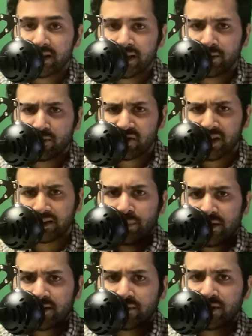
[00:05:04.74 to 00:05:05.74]
It looks like,
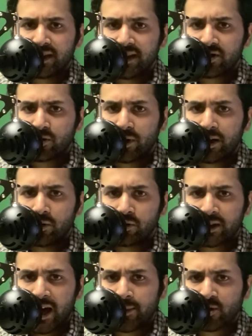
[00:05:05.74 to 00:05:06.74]
based off the teaser, it'll
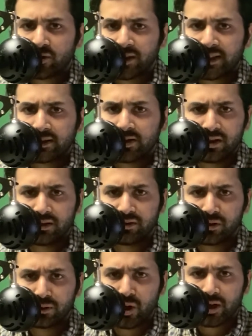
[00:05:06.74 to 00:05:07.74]
capture, like, the
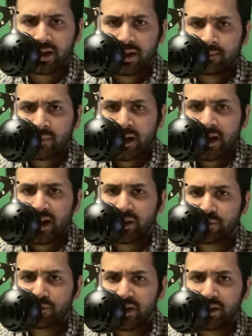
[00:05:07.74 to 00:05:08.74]
look and the
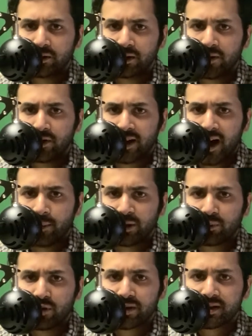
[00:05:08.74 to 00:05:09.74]
feel of the
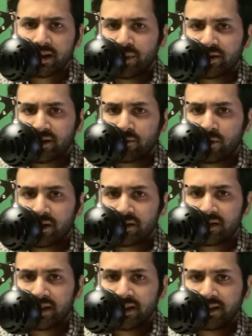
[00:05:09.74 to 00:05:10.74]
comic books based off what I've
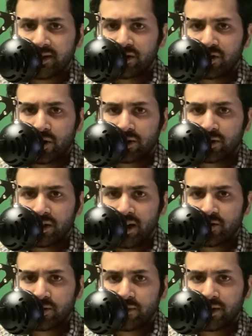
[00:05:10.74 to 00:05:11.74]
seen, like the darker
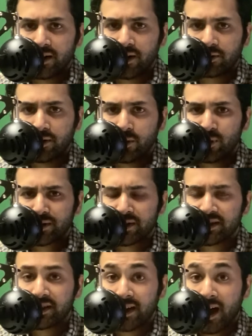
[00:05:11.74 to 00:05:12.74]
nature of the character anyways,
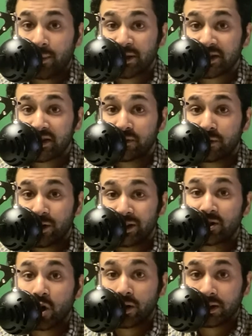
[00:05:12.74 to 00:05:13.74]
because in the comics he's a very
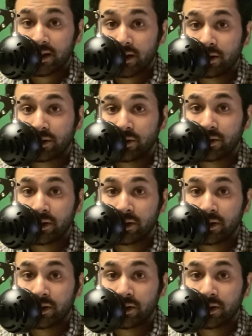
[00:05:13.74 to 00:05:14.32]
dark character,